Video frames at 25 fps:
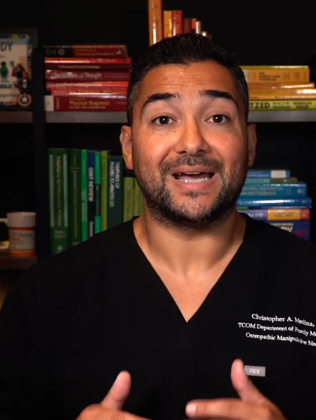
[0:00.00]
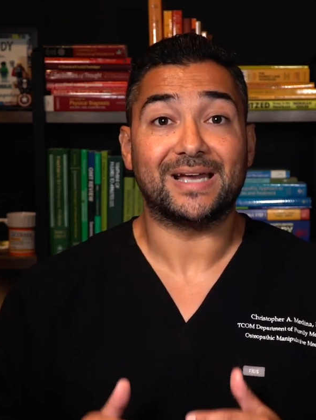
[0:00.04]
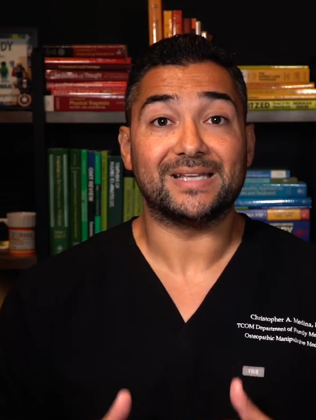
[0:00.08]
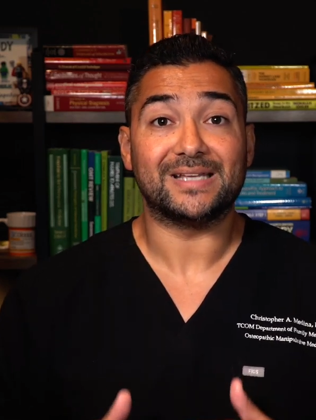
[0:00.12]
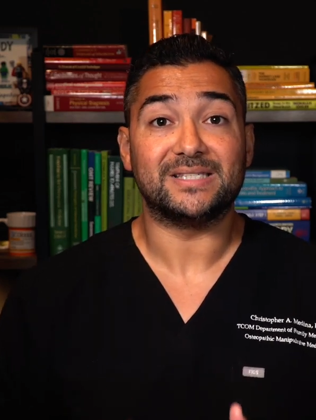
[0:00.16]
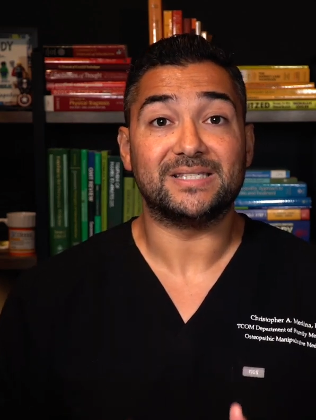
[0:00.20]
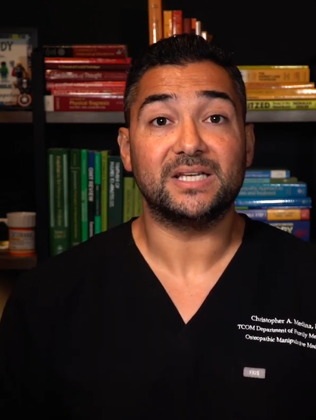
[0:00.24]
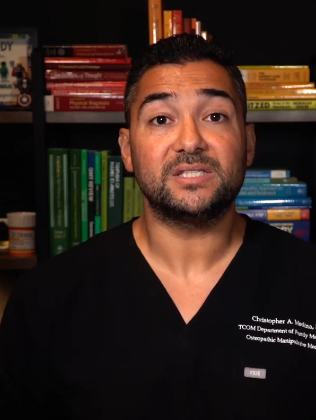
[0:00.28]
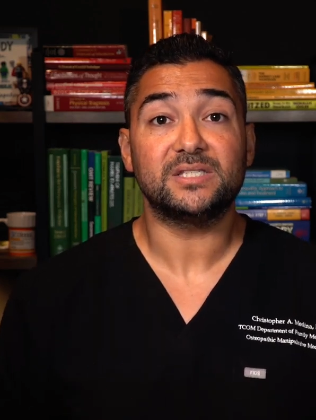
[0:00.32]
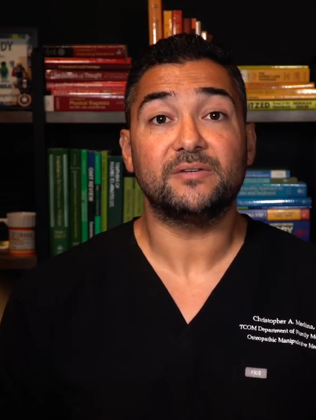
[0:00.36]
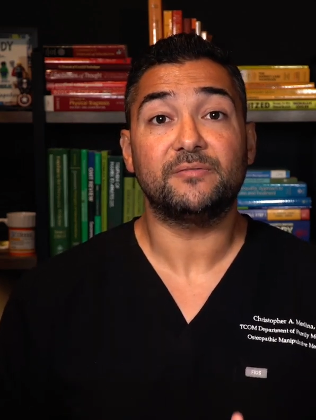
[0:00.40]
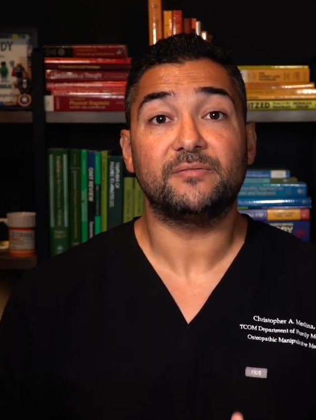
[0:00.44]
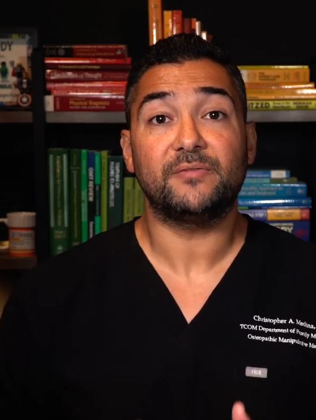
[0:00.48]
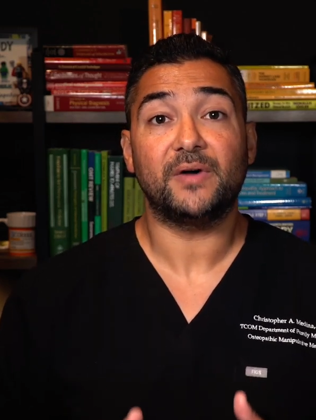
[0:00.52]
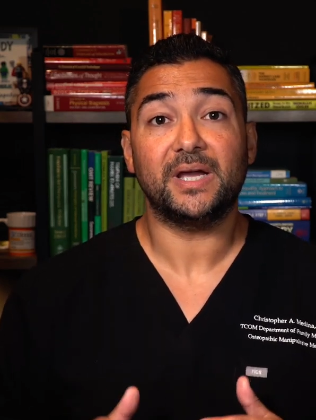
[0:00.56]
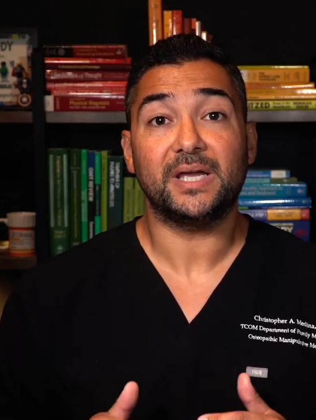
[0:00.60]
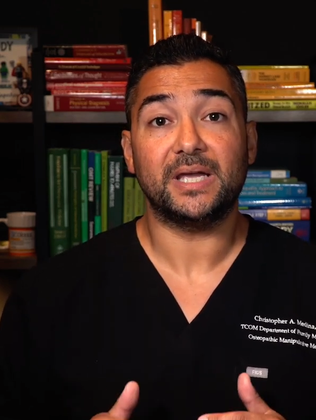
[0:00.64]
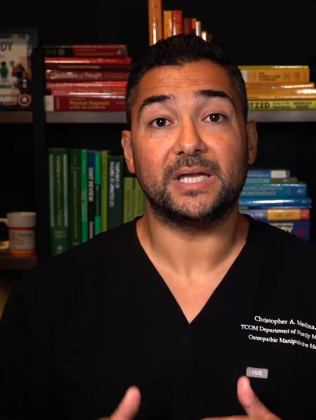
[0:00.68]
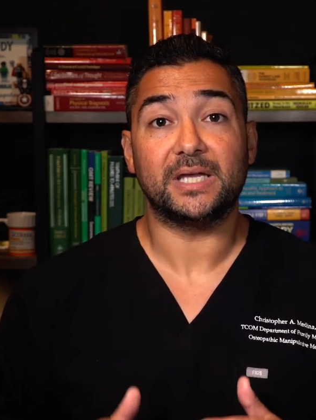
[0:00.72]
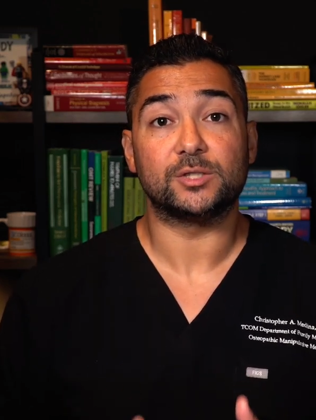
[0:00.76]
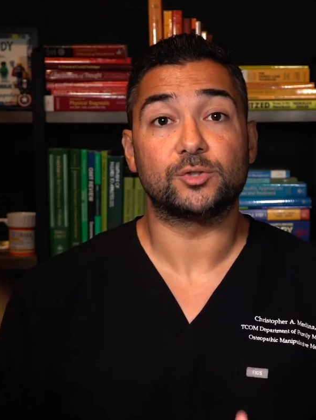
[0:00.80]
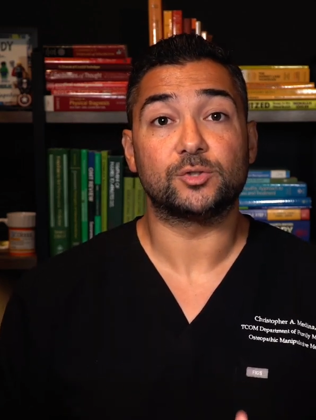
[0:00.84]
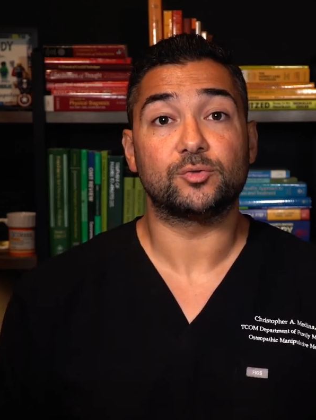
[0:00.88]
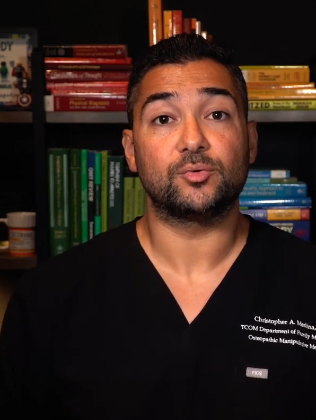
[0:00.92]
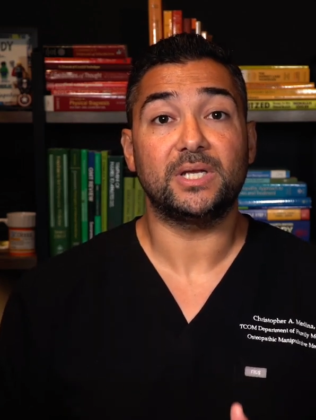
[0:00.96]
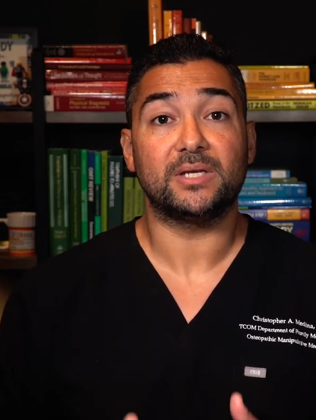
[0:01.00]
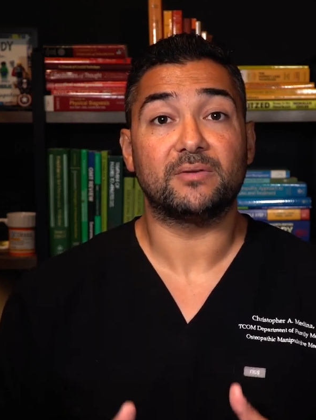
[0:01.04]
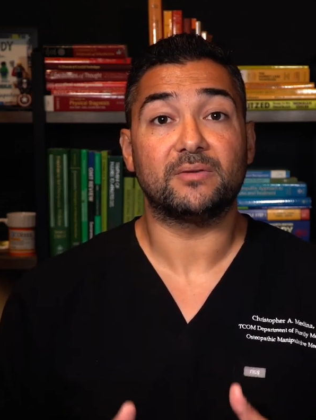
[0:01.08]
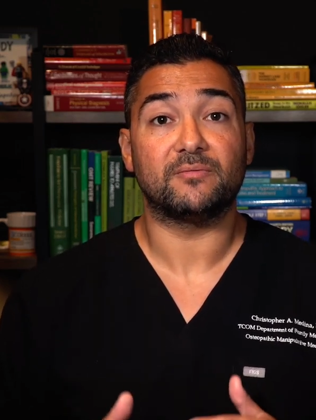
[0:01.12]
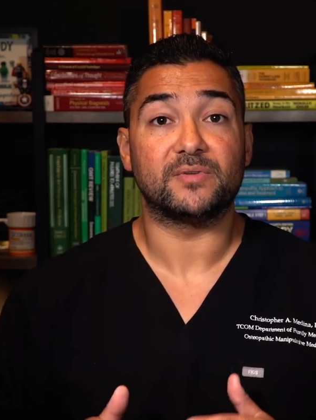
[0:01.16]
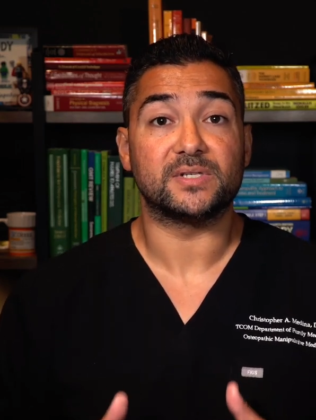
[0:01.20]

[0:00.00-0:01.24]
identify and treat